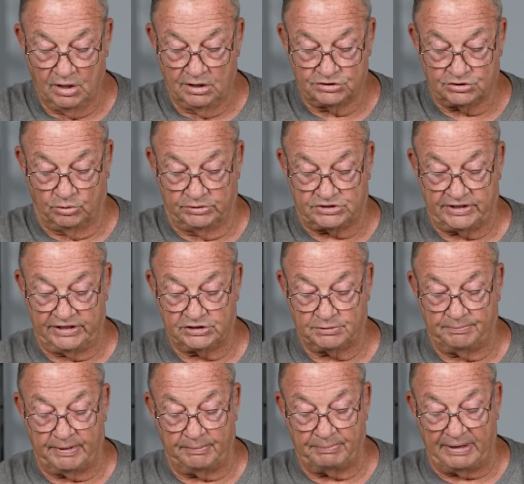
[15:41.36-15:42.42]
So he says,
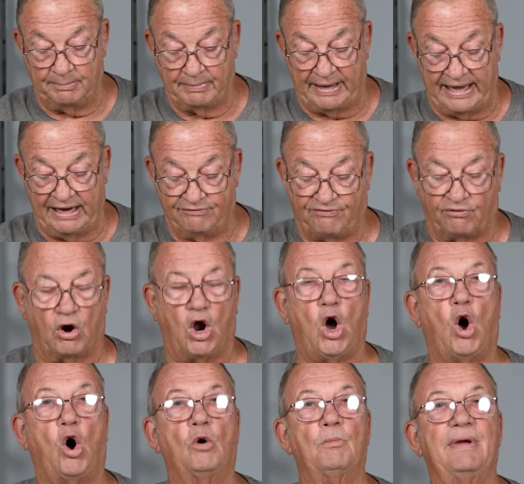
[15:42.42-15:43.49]
Be made for
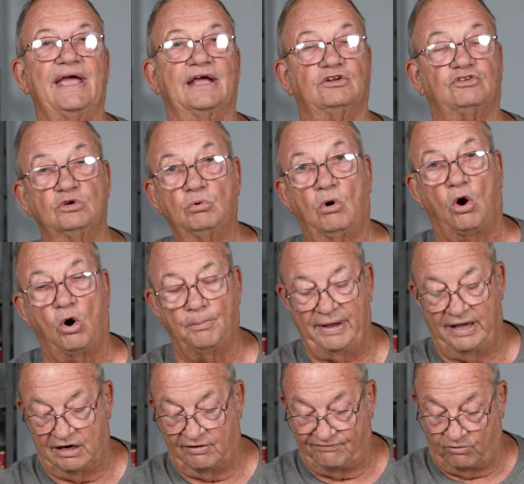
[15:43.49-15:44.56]
all men, to all
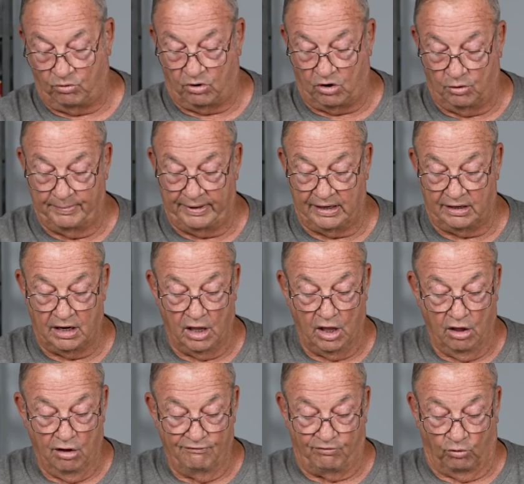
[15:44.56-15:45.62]
men and for all men,
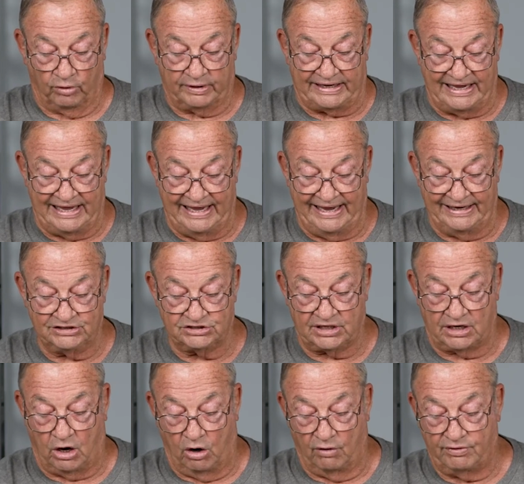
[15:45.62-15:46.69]
for kings
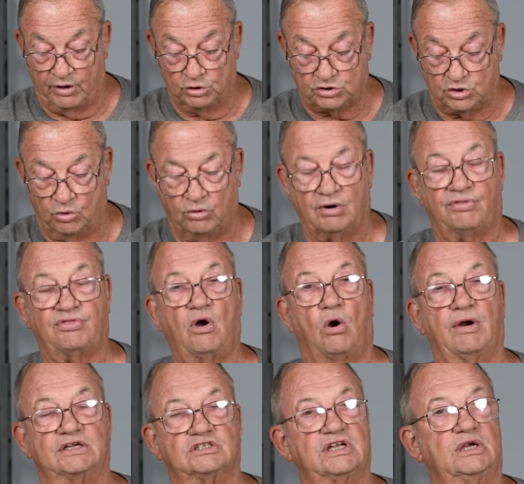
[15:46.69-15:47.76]
and all those who are in
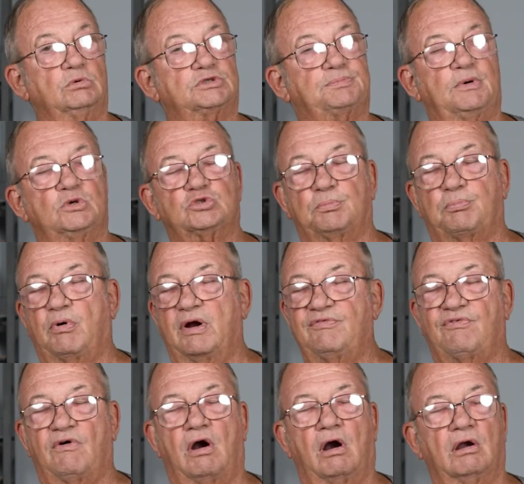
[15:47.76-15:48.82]
authority. See, we're supposed to pray
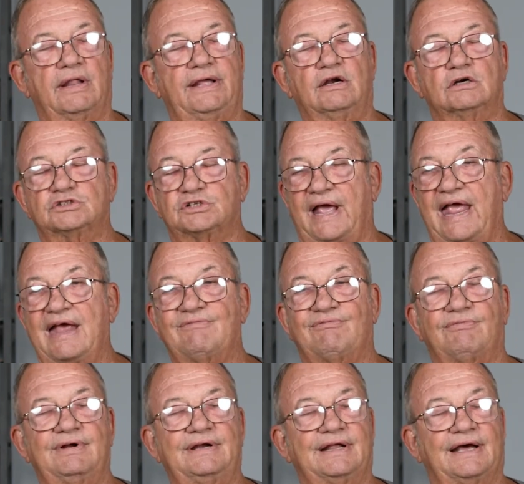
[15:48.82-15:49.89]
for our leaders
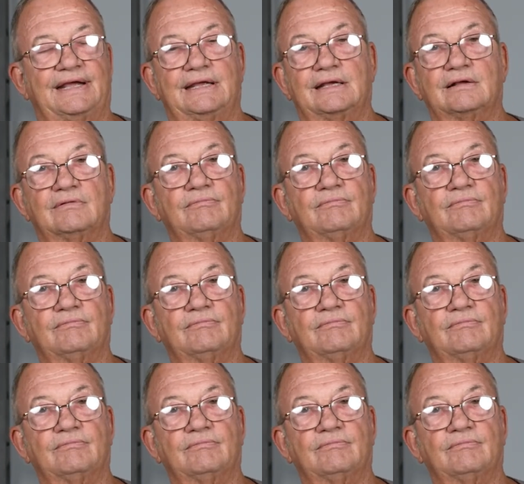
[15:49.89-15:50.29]
every day.